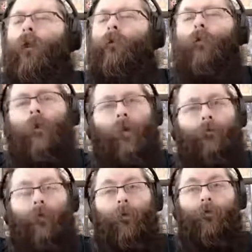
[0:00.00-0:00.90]

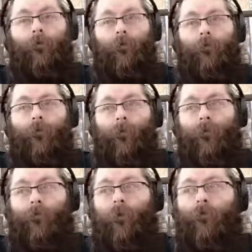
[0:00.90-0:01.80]
Yes, I do remember
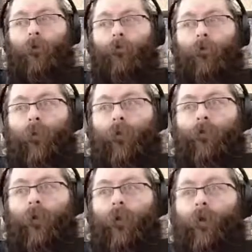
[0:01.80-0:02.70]
the Pixar movie
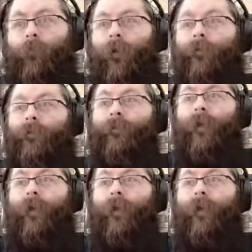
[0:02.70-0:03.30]
Inside Out, but I did